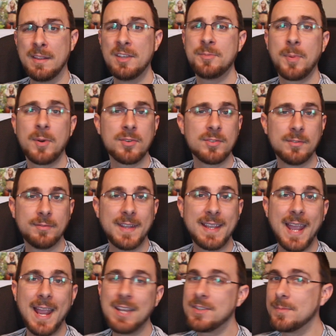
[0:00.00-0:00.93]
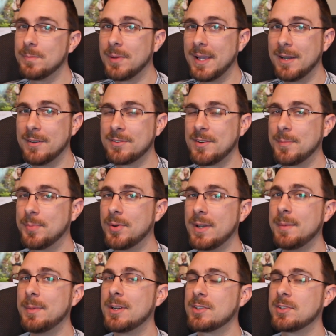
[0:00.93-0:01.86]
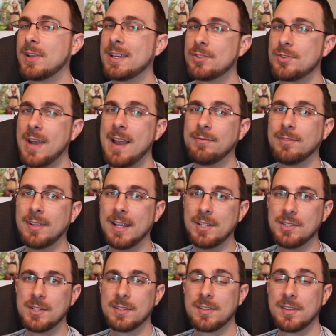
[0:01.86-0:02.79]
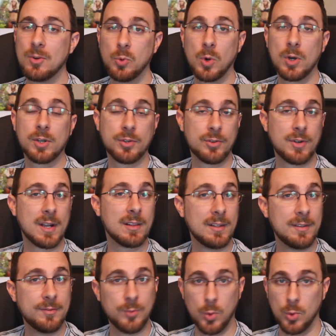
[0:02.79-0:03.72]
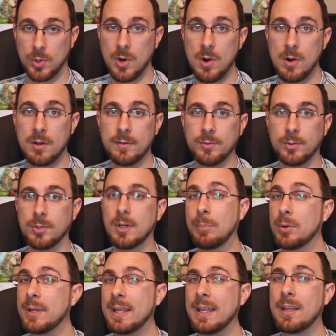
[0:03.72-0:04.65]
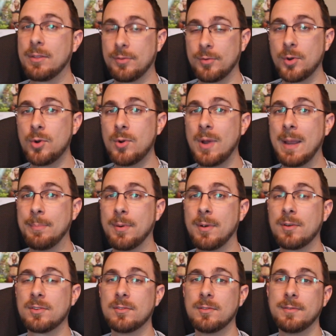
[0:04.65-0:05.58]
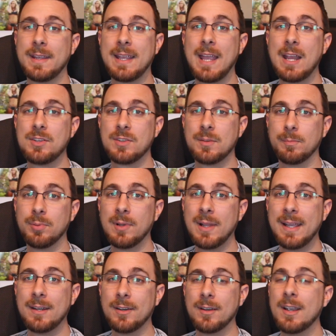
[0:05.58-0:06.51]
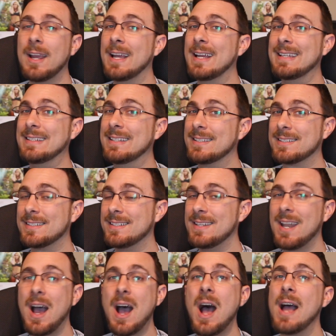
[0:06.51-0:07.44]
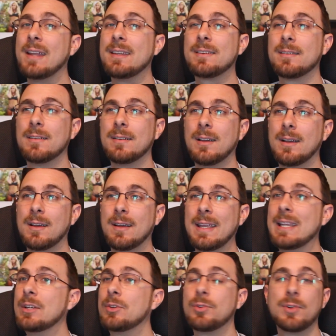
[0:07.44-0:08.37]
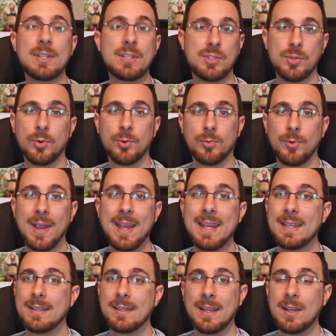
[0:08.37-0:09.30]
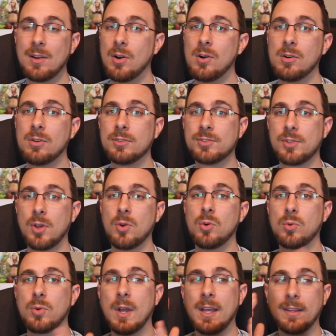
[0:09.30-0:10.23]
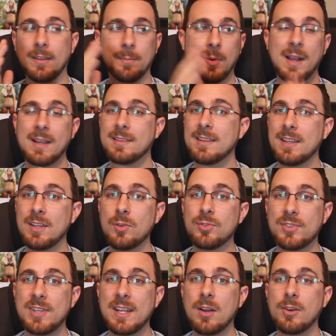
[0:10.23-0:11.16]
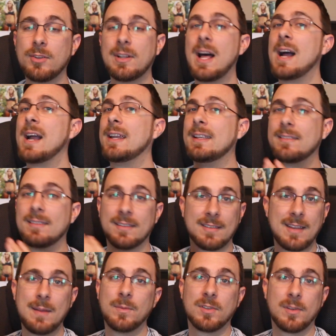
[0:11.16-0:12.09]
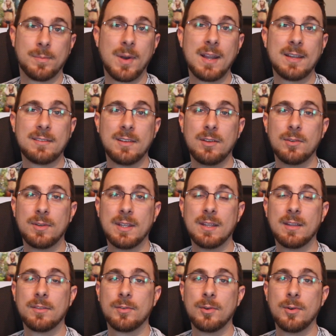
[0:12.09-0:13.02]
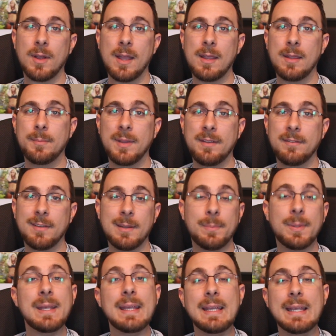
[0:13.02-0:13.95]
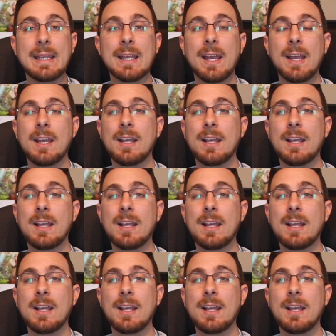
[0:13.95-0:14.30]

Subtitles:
These personal vacation planners are pretty much like travel agents that work directly for Carnival. Booking through a personal vacation planner does not increase your rate at all, so the price that you see online is the same as the price that you'll get through a PVP.